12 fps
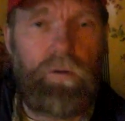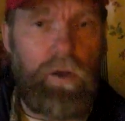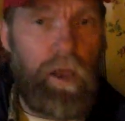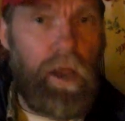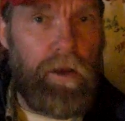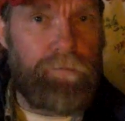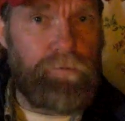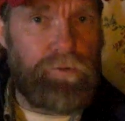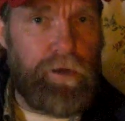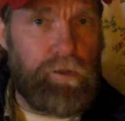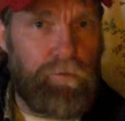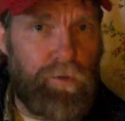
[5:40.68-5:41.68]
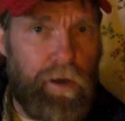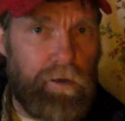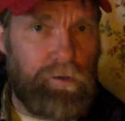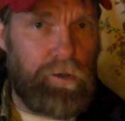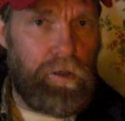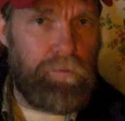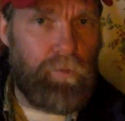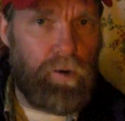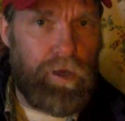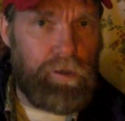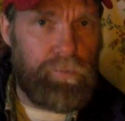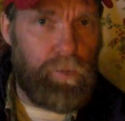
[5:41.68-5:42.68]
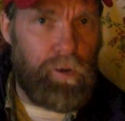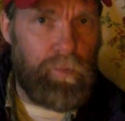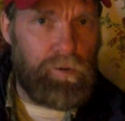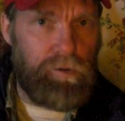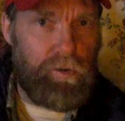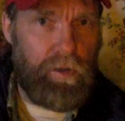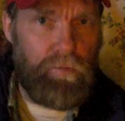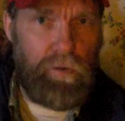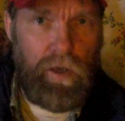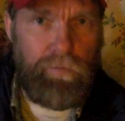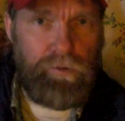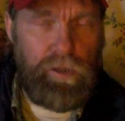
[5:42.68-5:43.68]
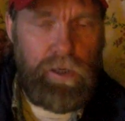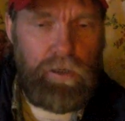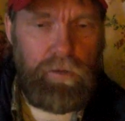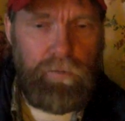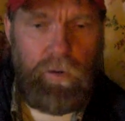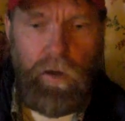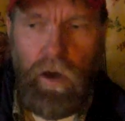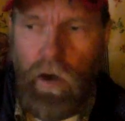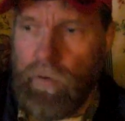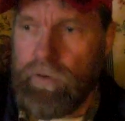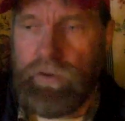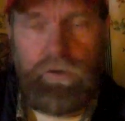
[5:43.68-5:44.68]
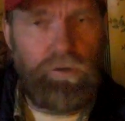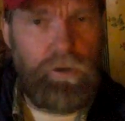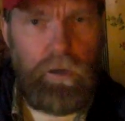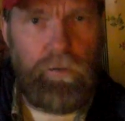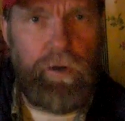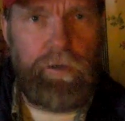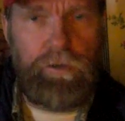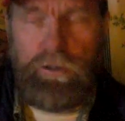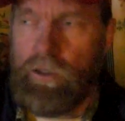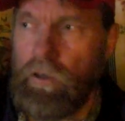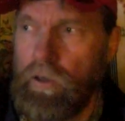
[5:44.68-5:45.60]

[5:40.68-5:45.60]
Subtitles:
have strange effects. Any vortex experiments that I've seen always generates